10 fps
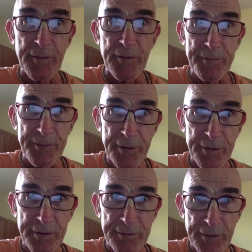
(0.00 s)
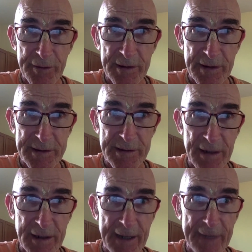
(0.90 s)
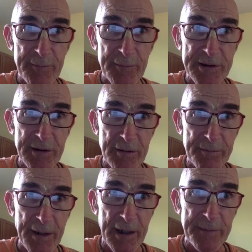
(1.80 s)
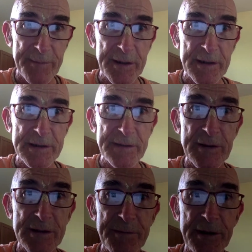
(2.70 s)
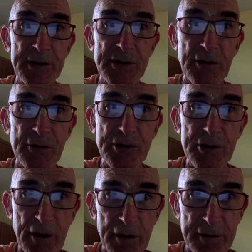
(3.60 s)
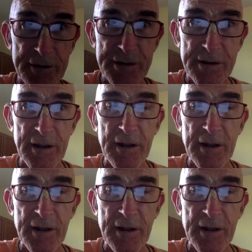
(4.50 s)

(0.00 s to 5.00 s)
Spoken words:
the pure devotee does not have a material body because of his being surcharged